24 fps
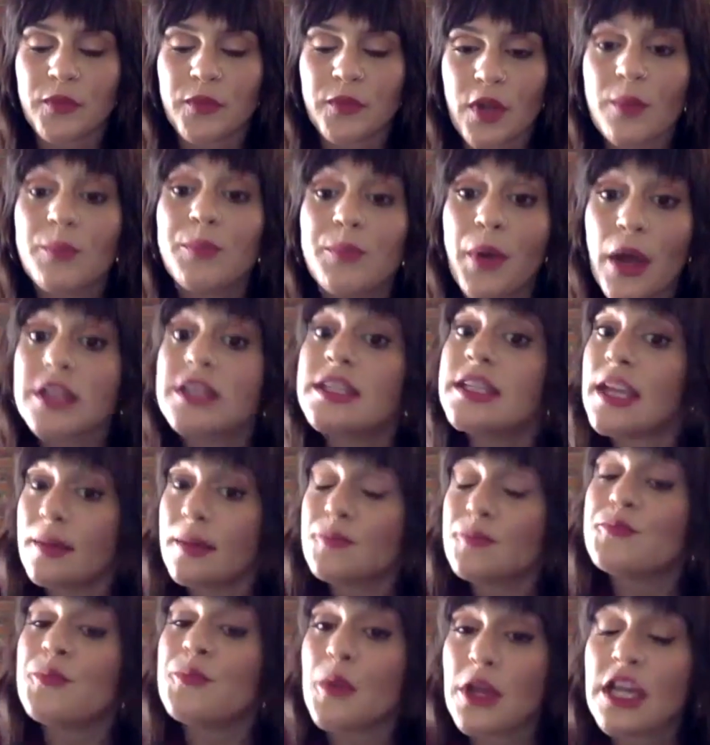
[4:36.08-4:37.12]
But
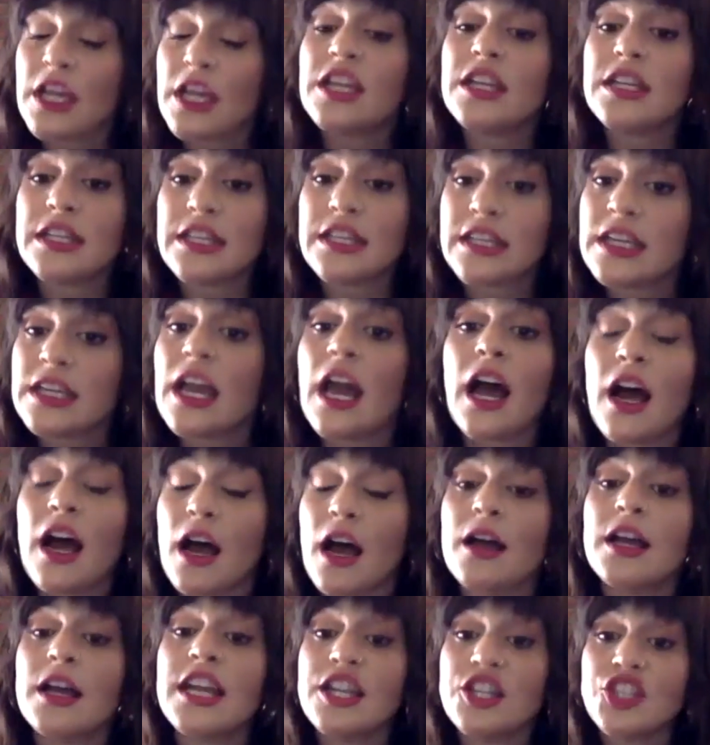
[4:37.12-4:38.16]

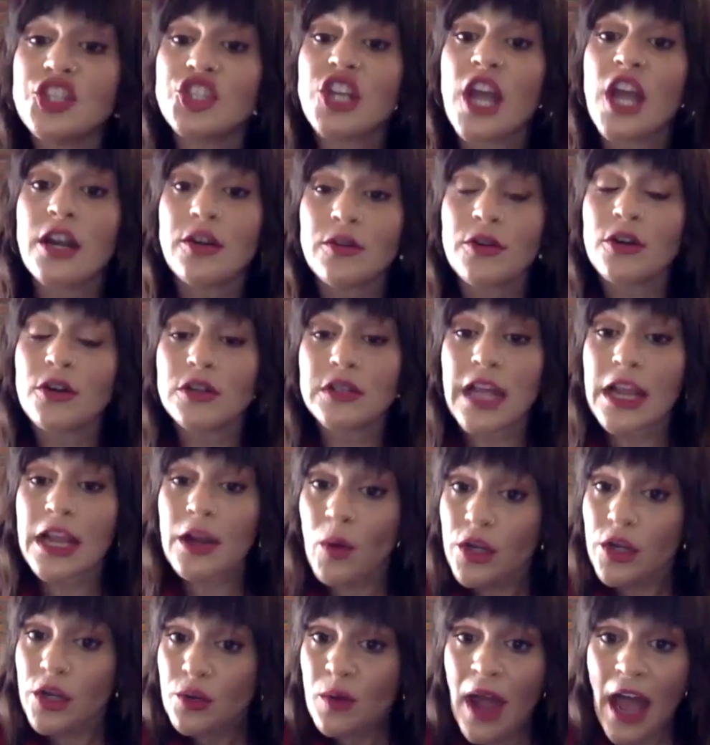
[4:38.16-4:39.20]
in general, like
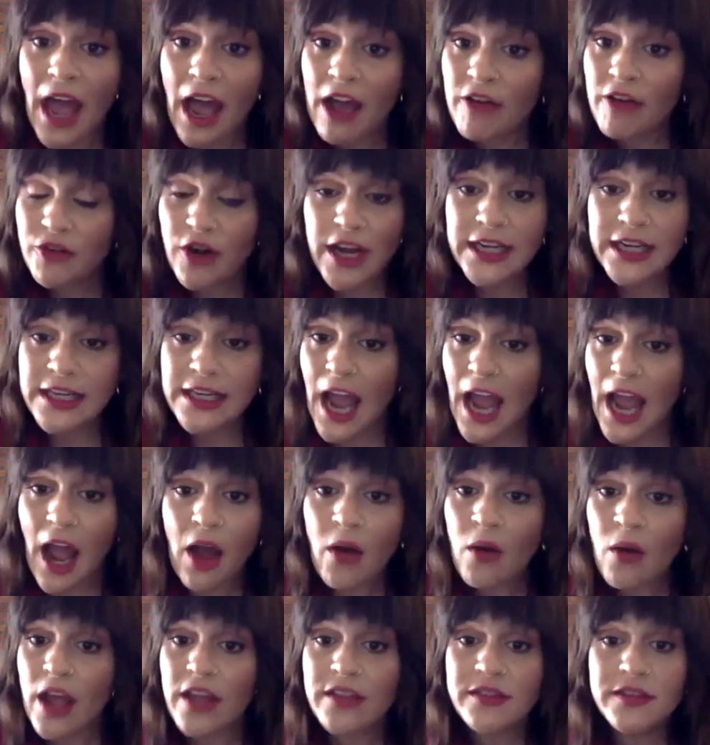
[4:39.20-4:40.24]
what you have right now,
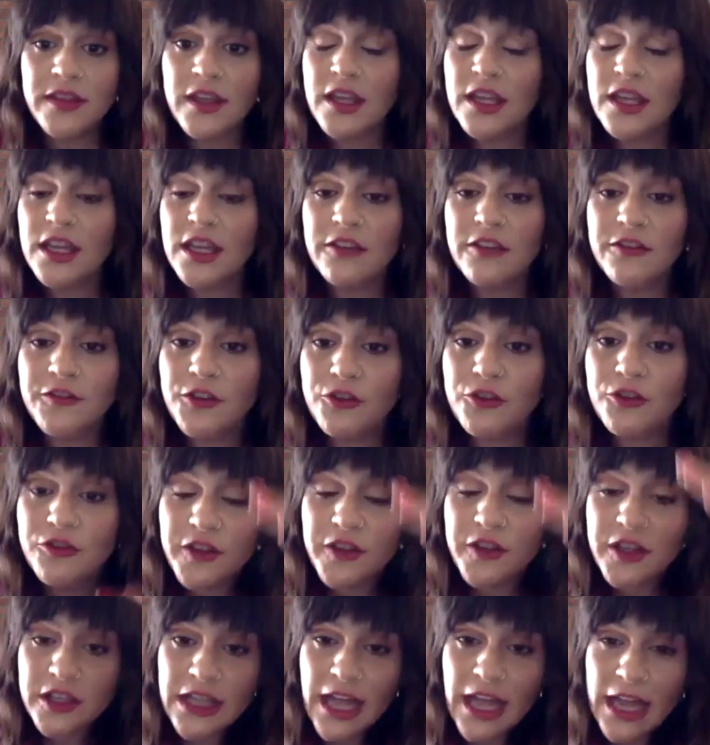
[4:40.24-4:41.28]
I think if you
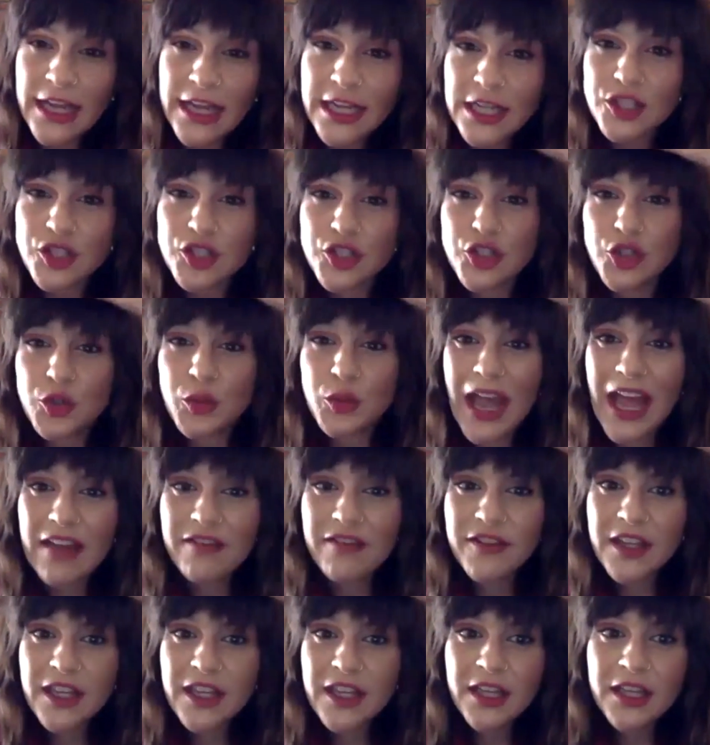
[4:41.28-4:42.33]
feel like it's too
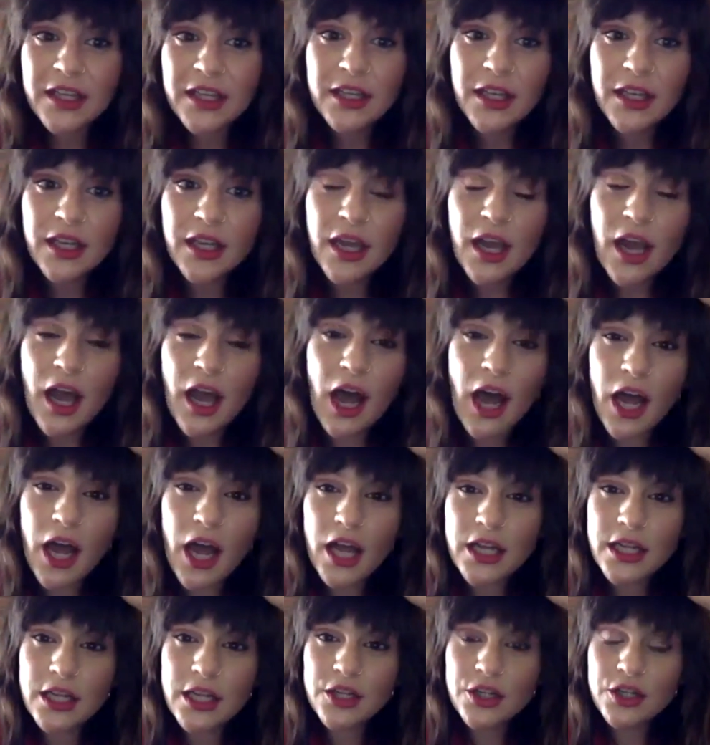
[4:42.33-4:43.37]
heavy,
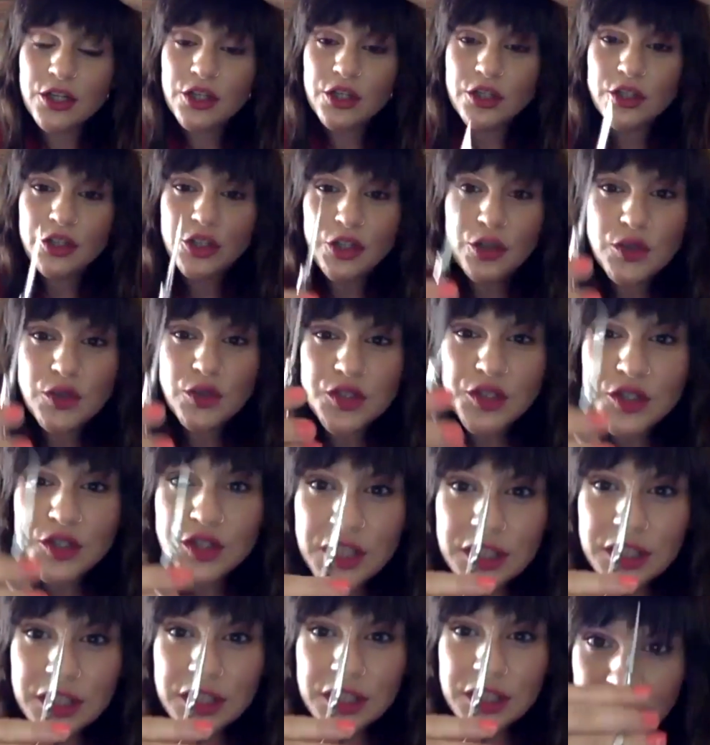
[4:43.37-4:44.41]
use your
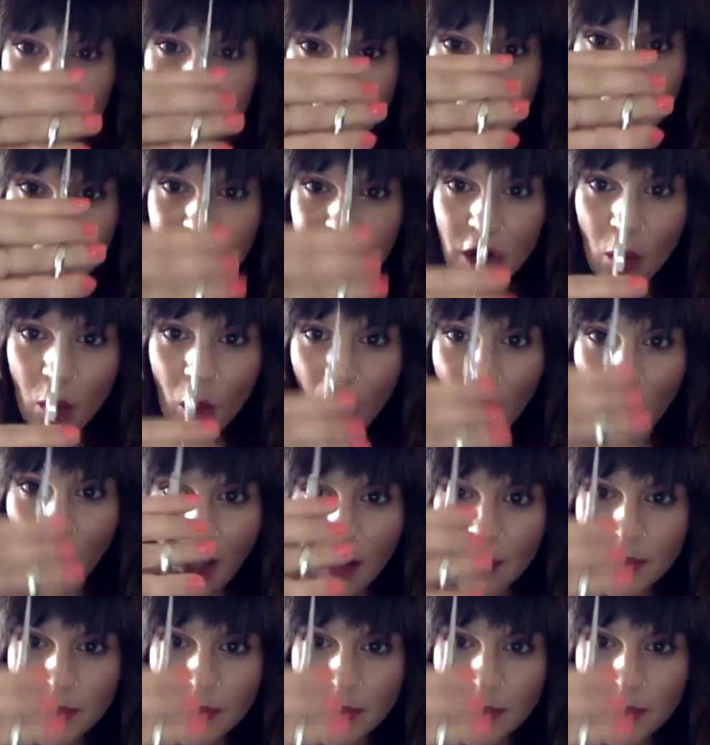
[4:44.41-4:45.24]
scissors and go up